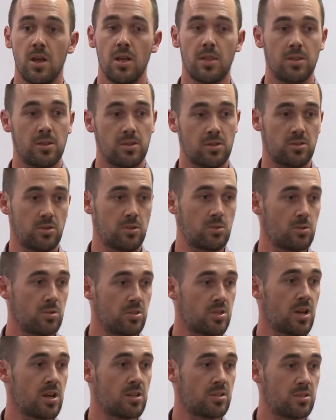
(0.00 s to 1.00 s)
then there's a good
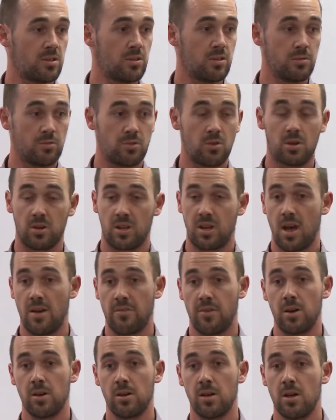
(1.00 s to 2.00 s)
chance that you've got
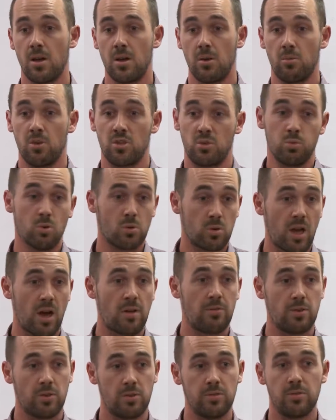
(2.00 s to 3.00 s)
cover, which will
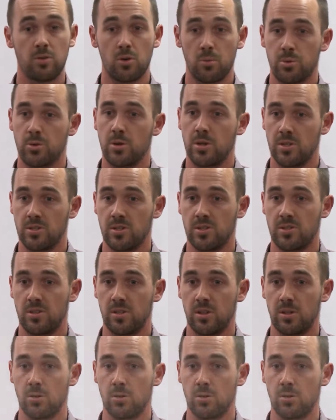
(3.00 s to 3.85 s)
cover you for pre-existing